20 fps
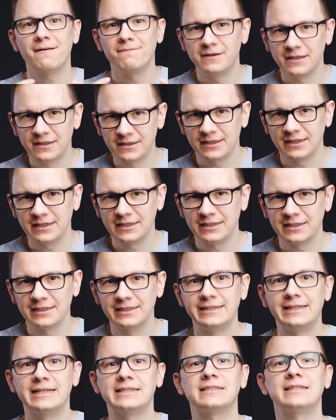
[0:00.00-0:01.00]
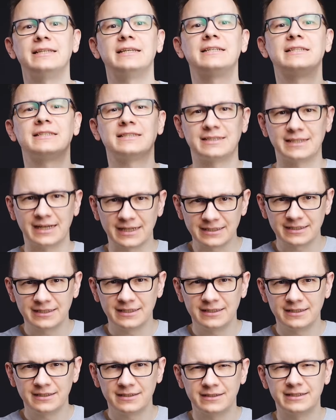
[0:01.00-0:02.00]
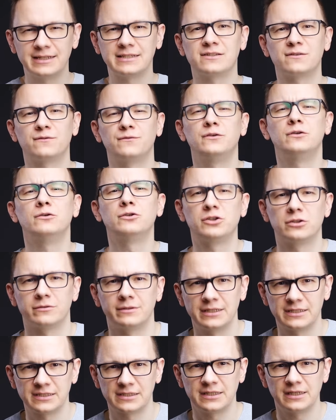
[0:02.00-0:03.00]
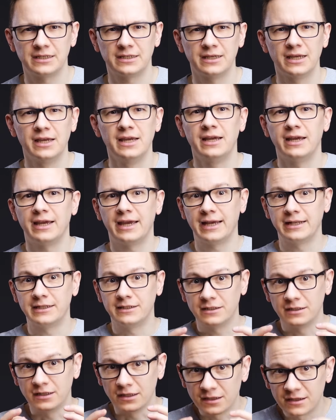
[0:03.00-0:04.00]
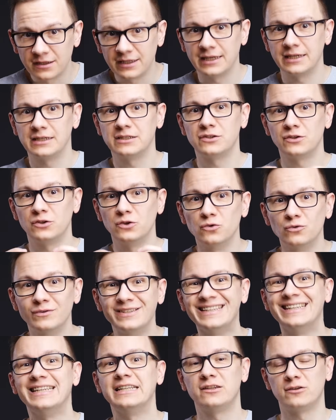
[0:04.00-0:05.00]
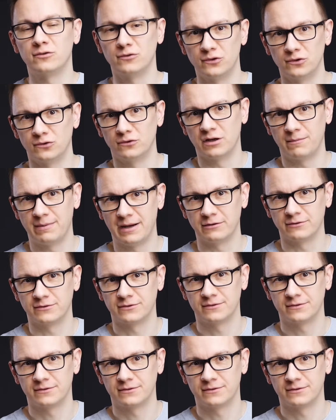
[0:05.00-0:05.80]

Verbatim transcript: everything that's exciting, that's futuristic, and the things you need to know about.